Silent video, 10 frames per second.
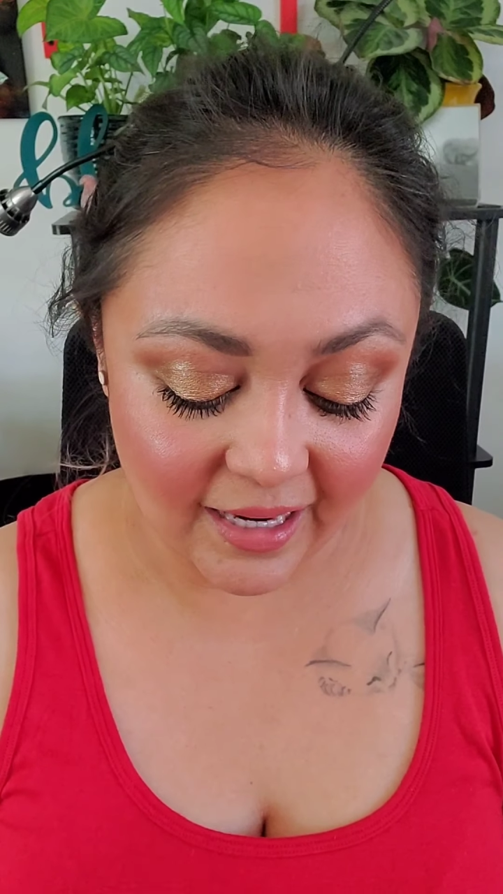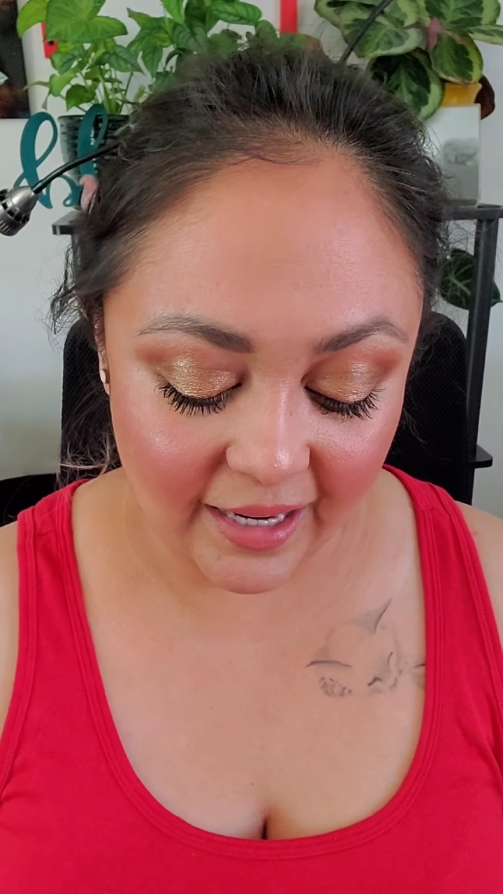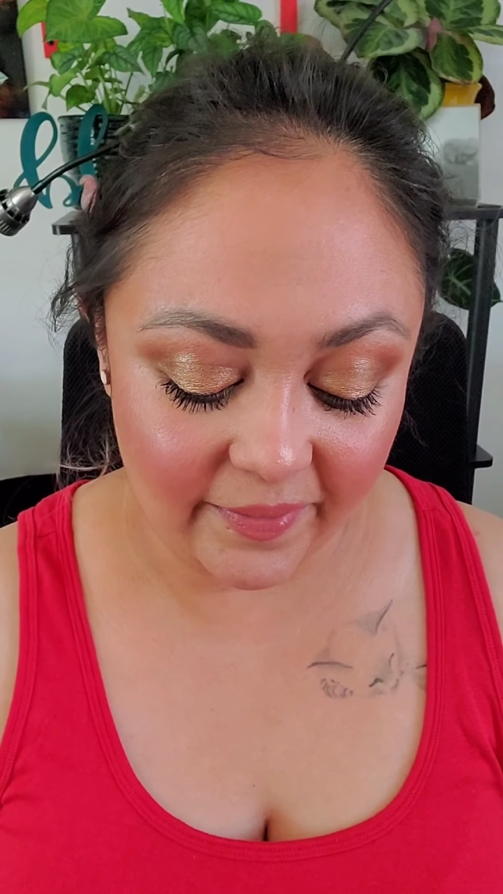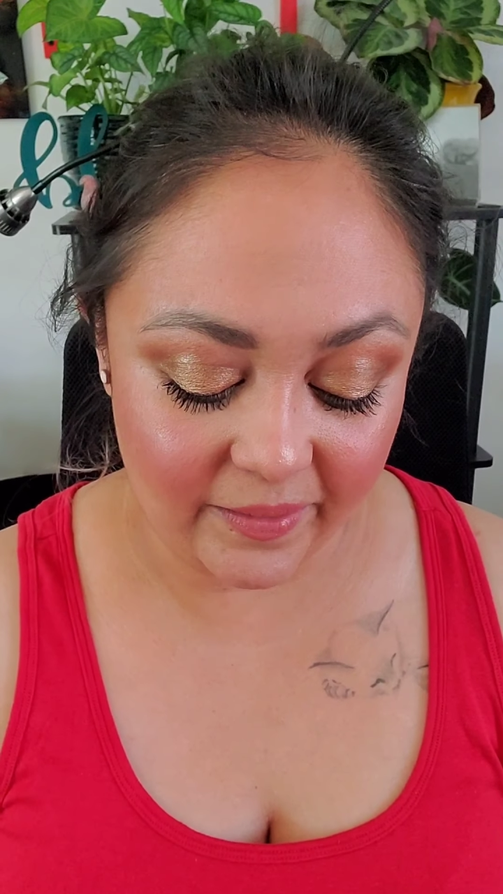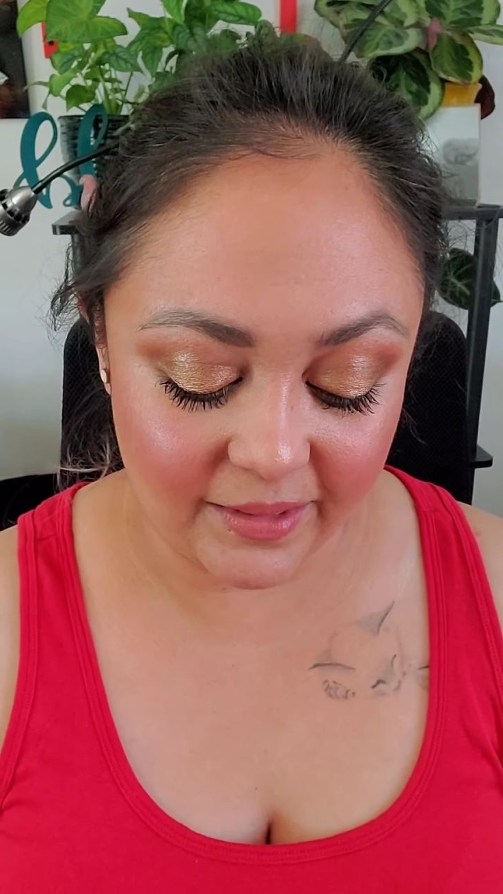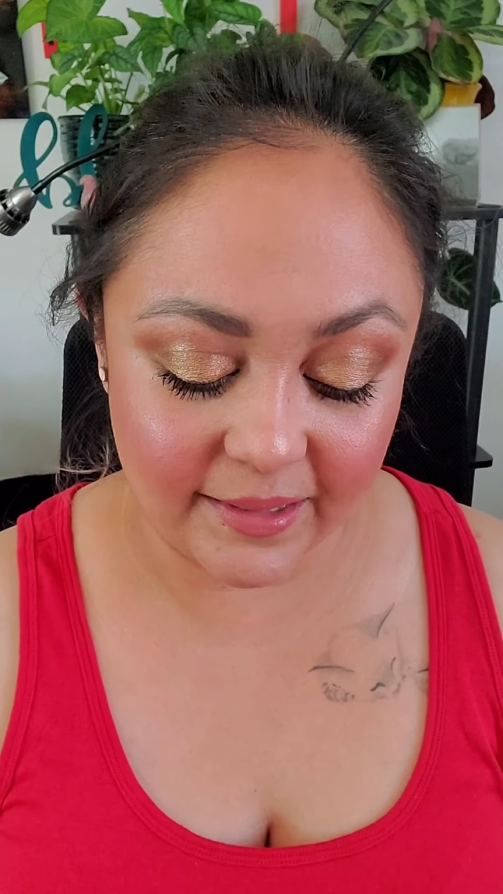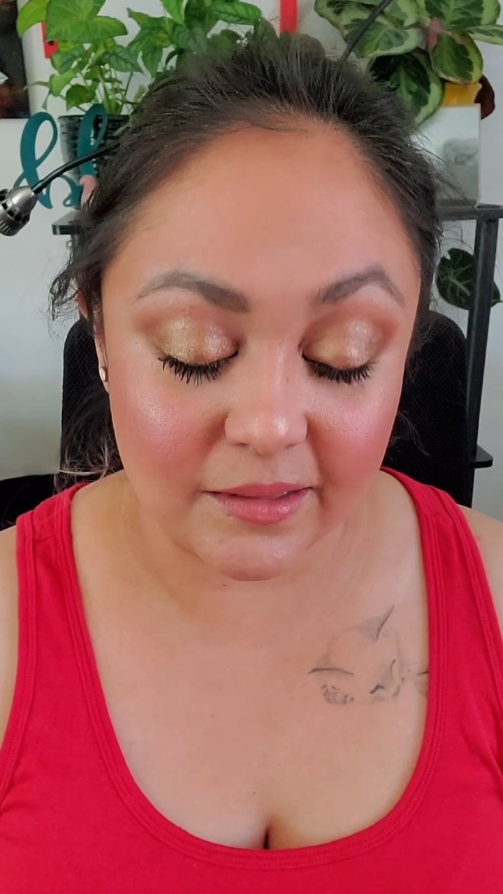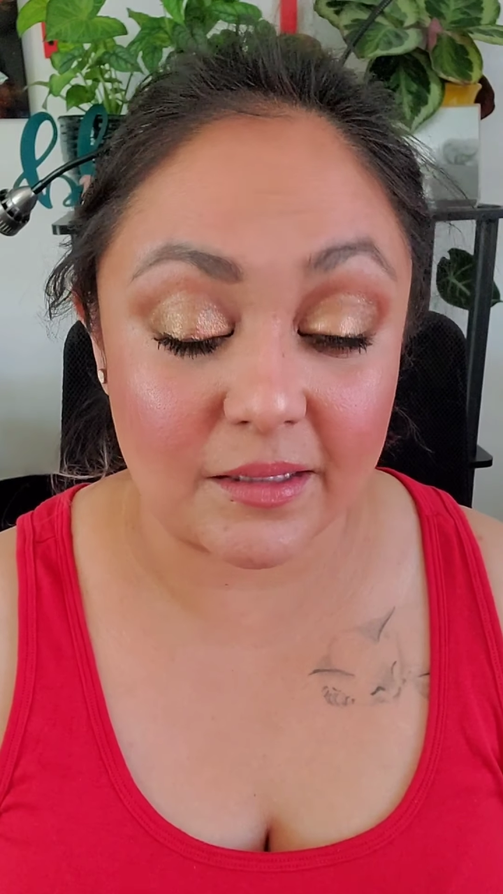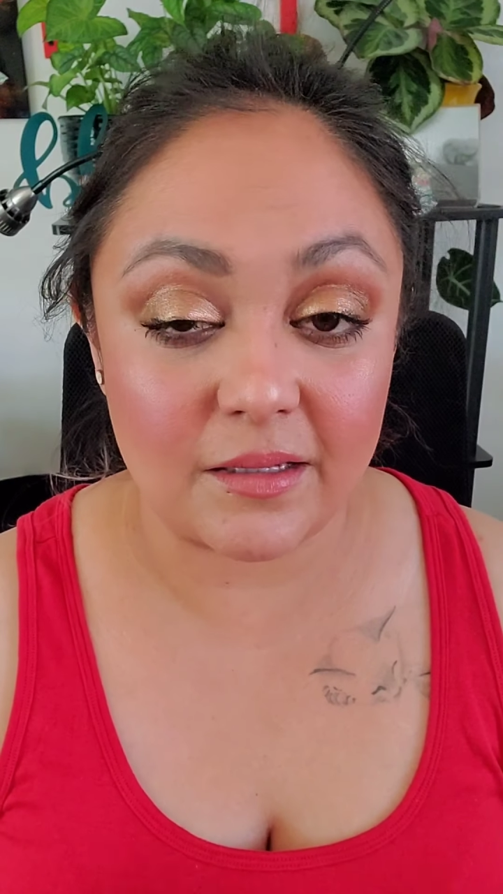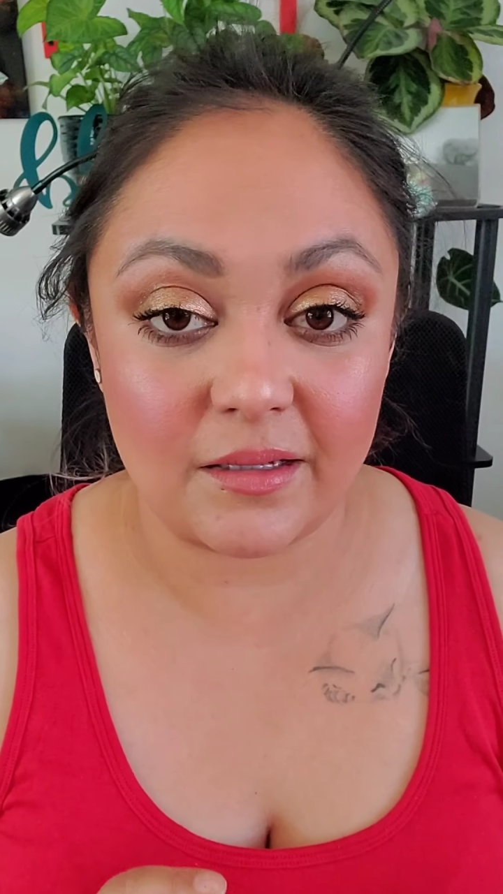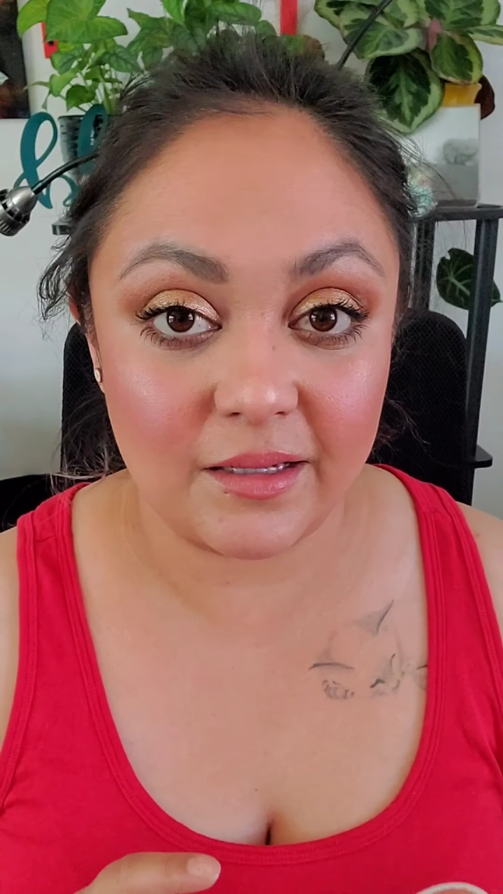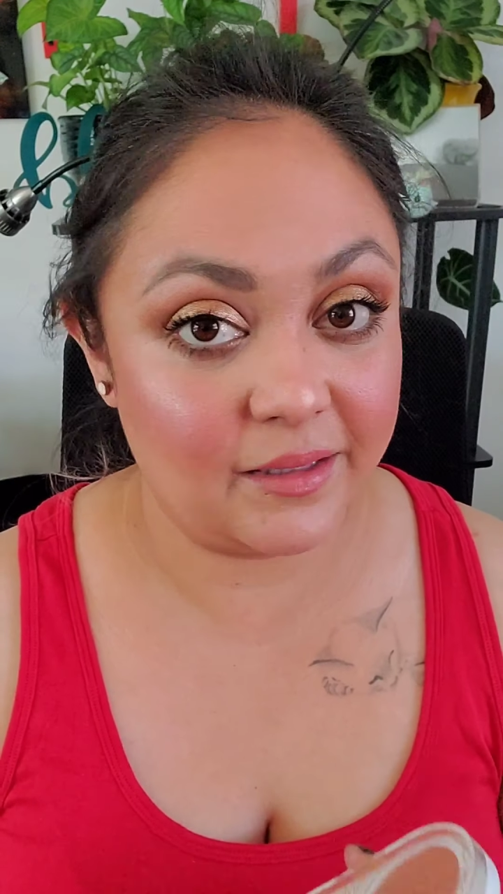and this has an